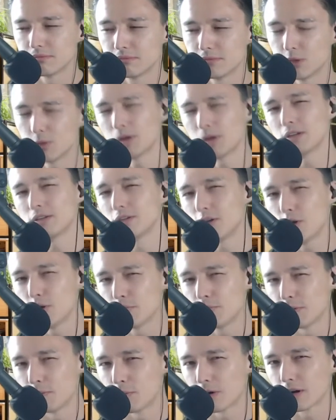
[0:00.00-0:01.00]
you held an
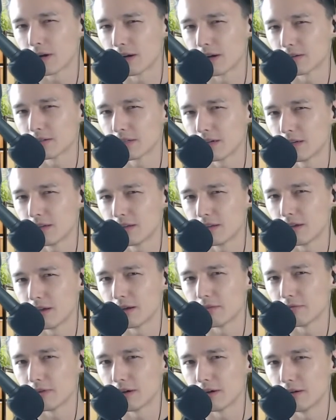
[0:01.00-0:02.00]
open workout to get in the
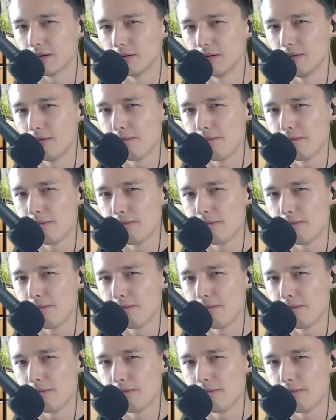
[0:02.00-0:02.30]
NFL.